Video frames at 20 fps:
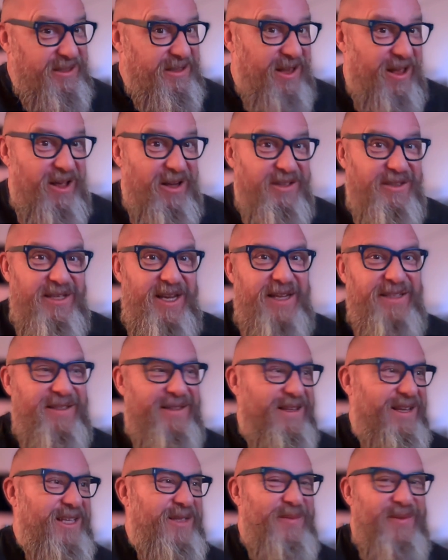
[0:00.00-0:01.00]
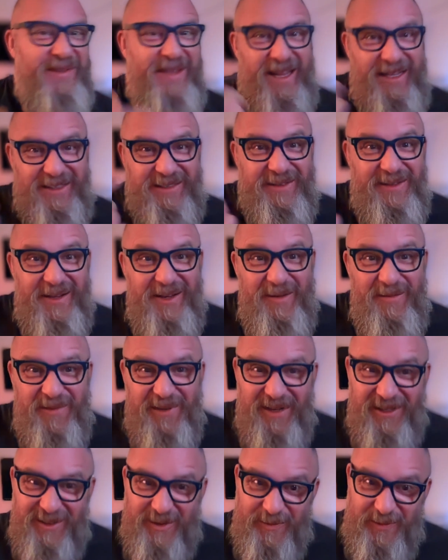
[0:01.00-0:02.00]
long chains of things, but that's
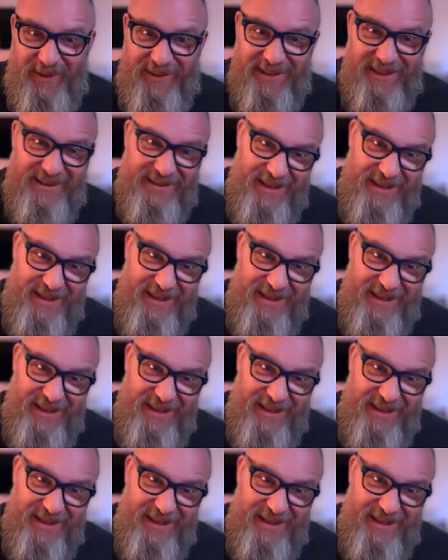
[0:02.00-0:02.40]
because you're building a